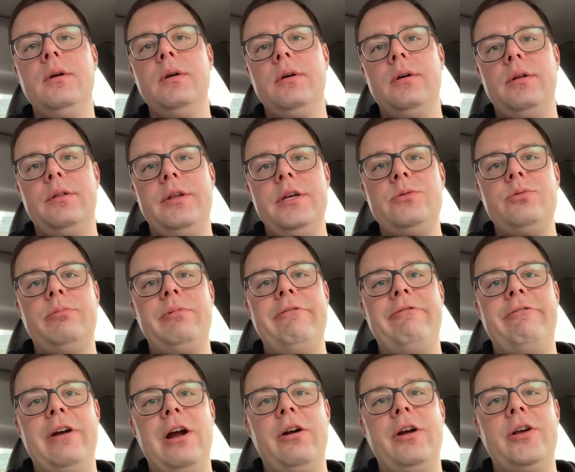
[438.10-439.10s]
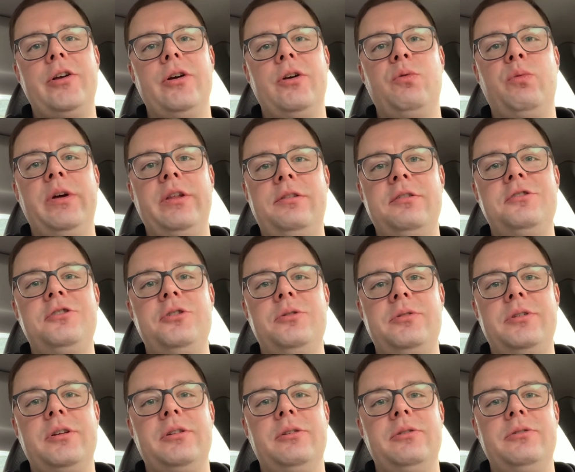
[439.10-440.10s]
These would be very good with the
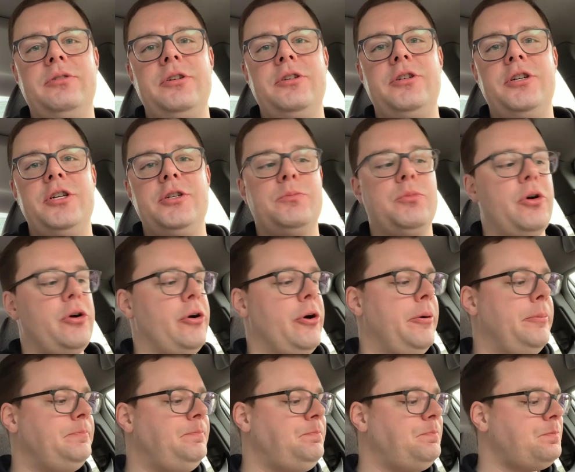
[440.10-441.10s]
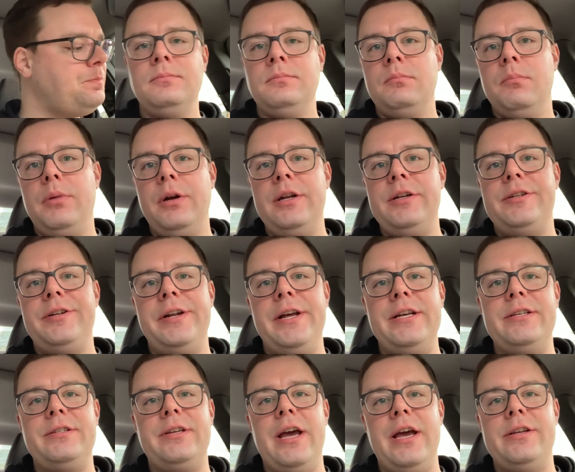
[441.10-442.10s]
Juicy Lucy cheeseburger, but in
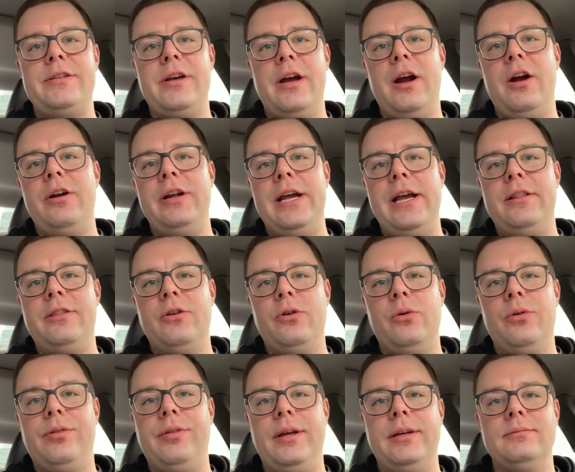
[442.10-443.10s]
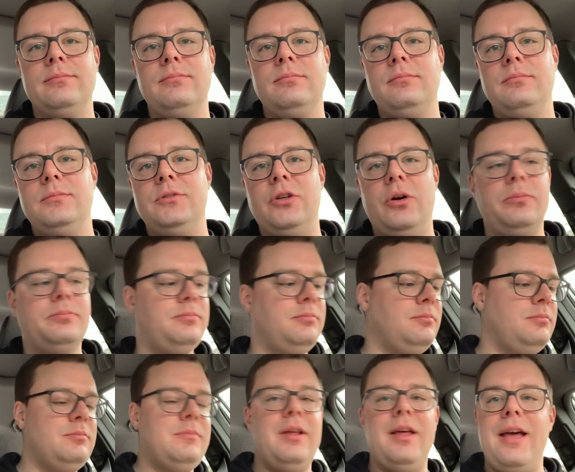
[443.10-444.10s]
today's case, I already ate the whole thing, so
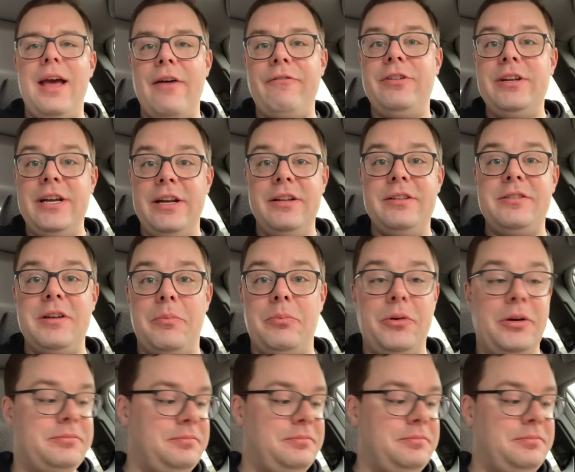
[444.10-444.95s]
have to eat it separate.